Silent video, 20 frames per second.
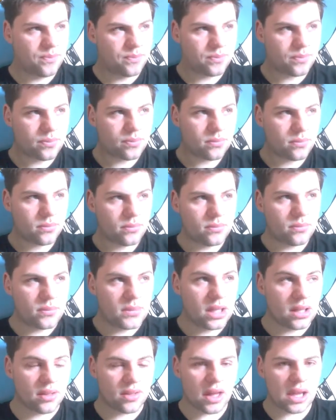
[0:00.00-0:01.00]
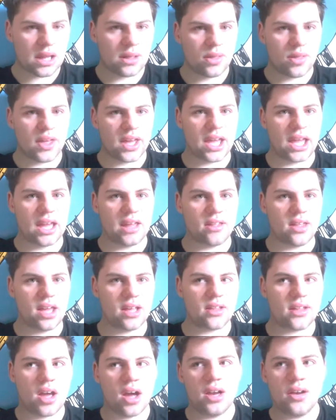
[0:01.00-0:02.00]
The second thing is, it's kind of like
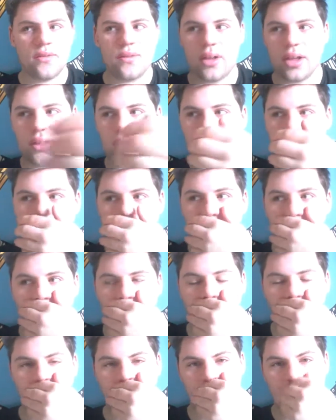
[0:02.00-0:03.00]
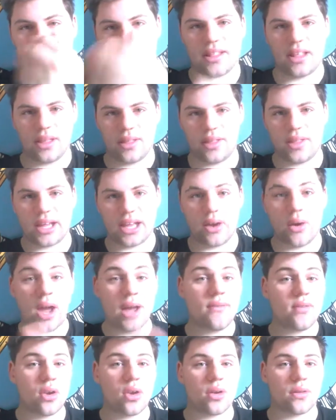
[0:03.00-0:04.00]
that compulsive collecting thing. Now, I have a lot of
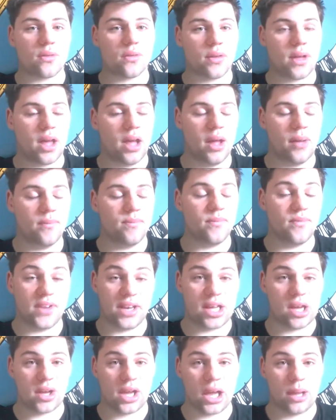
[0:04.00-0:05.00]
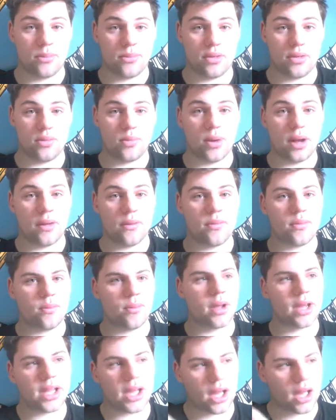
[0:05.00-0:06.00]
video games as well, from like the
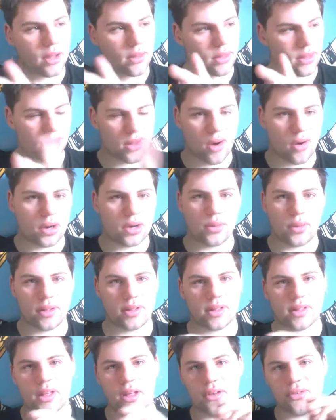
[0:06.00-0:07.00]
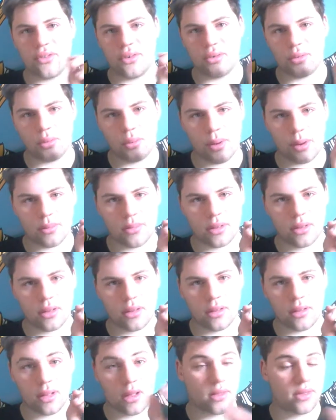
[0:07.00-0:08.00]
Atari 2600 all the way up to like the
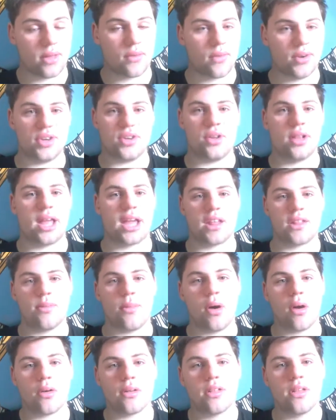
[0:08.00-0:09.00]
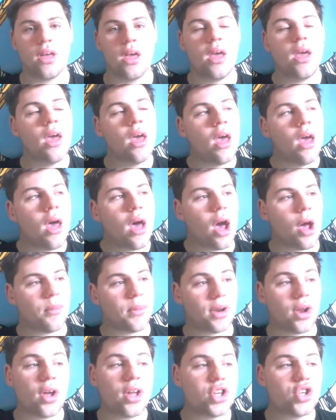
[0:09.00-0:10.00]
original Xbox. And I enjoy
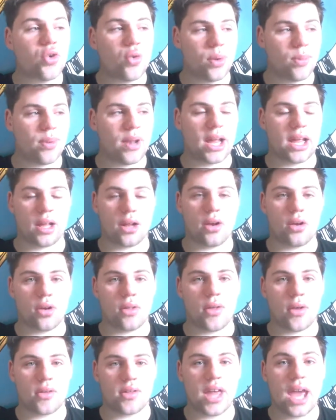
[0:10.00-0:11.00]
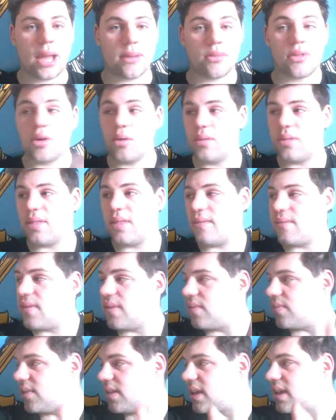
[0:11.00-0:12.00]
playing a lot of those games. So the
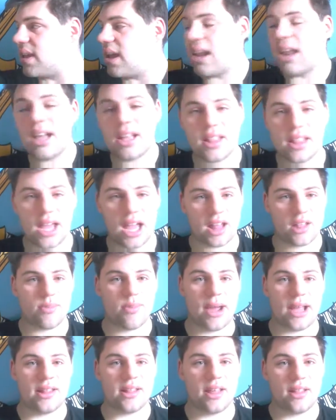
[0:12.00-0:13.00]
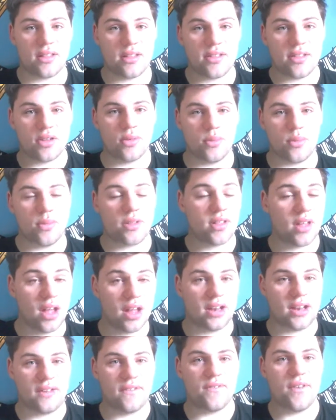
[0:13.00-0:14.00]
collecting aspect is certainly fun. It's
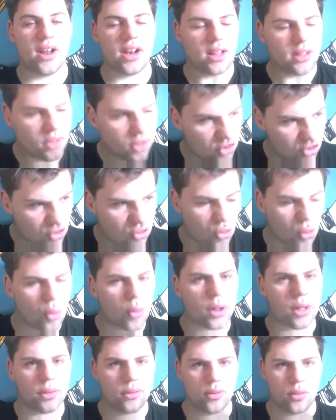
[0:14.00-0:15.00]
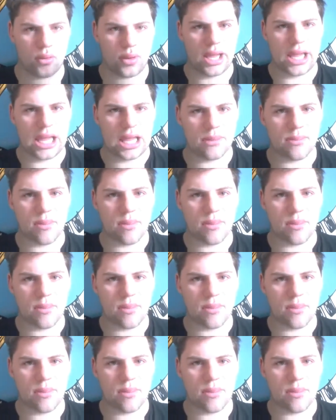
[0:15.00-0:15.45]
the trawling through eBay or